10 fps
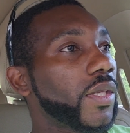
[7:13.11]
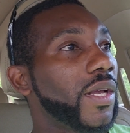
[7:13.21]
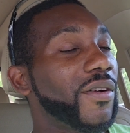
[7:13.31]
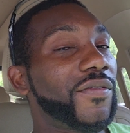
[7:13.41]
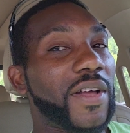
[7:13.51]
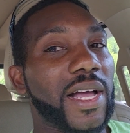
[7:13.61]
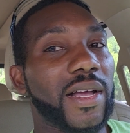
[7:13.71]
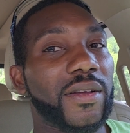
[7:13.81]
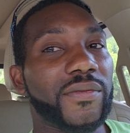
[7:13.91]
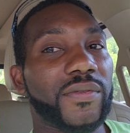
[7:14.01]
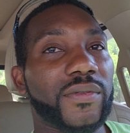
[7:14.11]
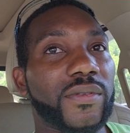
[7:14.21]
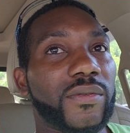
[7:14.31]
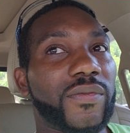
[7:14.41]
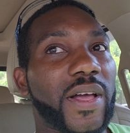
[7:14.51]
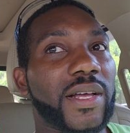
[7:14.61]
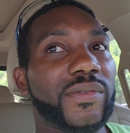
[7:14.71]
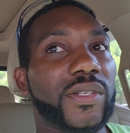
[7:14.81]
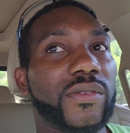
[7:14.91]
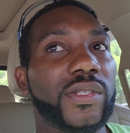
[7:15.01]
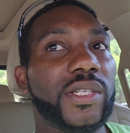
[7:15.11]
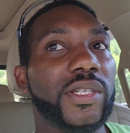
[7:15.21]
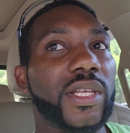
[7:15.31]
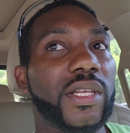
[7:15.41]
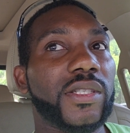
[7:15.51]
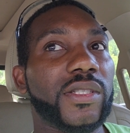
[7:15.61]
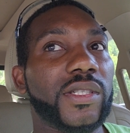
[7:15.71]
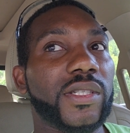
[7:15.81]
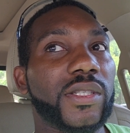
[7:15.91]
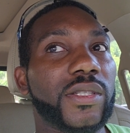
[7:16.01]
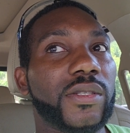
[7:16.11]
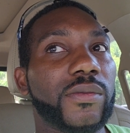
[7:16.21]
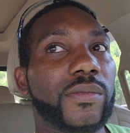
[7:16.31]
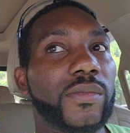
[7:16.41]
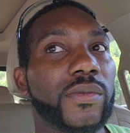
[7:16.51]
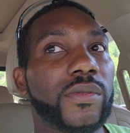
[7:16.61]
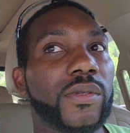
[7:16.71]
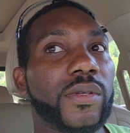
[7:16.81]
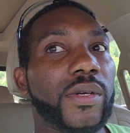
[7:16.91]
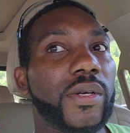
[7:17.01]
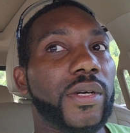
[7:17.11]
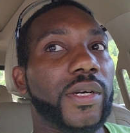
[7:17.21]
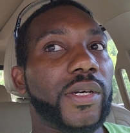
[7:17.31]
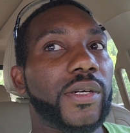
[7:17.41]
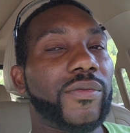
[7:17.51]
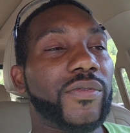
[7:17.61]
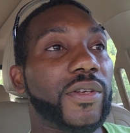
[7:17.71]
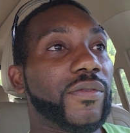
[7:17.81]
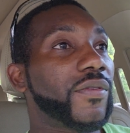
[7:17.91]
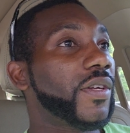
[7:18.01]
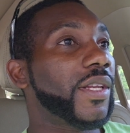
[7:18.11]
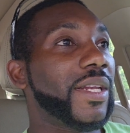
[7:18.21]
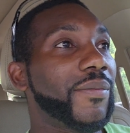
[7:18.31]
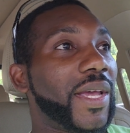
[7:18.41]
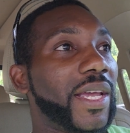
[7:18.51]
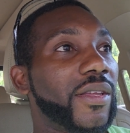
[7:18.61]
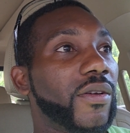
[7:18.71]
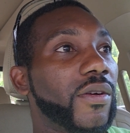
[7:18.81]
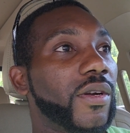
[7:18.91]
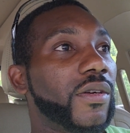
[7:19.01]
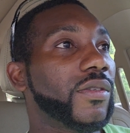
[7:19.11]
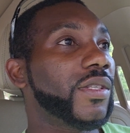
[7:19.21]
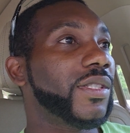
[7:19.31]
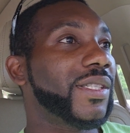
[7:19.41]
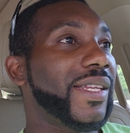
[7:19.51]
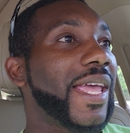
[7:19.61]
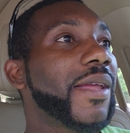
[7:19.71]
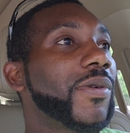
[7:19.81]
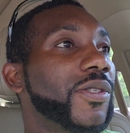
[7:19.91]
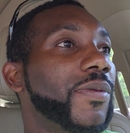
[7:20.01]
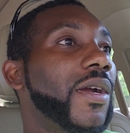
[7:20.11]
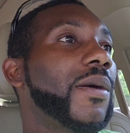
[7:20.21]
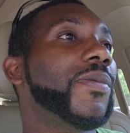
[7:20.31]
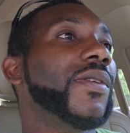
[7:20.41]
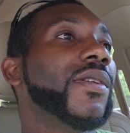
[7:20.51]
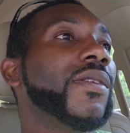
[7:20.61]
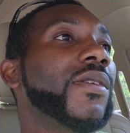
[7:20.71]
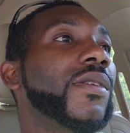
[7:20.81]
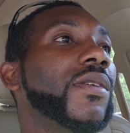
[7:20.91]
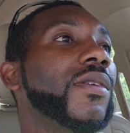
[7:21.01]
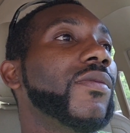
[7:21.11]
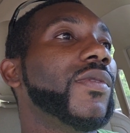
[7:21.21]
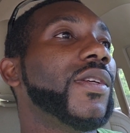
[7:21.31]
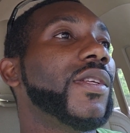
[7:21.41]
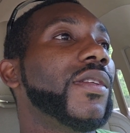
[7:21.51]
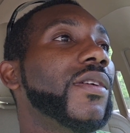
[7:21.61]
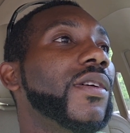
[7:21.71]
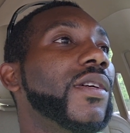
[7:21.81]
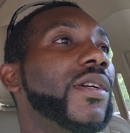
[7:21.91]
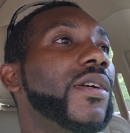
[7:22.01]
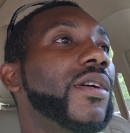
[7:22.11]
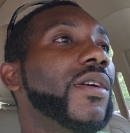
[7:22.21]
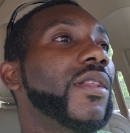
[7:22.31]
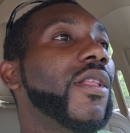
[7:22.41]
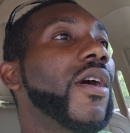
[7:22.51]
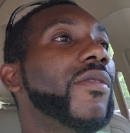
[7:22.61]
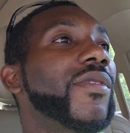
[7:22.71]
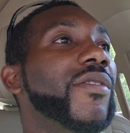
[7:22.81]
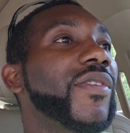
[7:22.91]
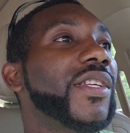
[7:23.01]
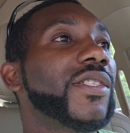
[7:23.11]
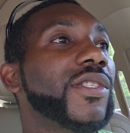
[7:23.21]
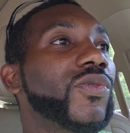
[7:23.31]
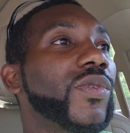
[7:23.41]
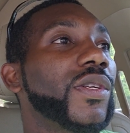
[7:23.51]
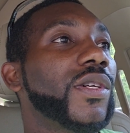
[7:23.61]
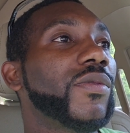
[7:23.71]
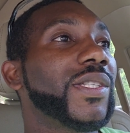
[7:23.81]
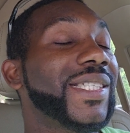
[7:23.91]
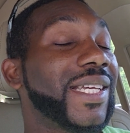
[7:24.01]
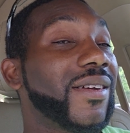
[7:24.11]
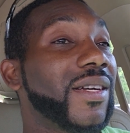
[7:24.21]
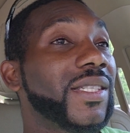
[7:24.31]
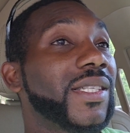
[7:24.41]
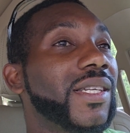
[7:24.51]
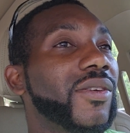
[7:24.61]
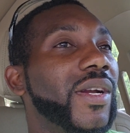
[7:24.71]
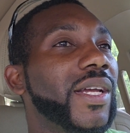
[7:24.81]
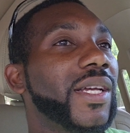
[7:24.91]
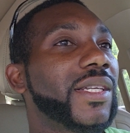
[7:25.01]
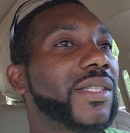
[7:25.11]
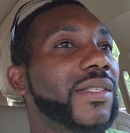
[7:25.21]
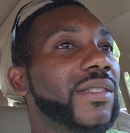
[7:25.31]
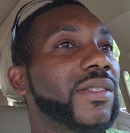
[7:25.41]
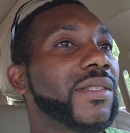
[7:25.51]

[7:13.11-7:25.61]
a 5-zone irrigation system for the front and backyard on his neighbor's property, with a lawn renovation as well, with St. Augustine grass.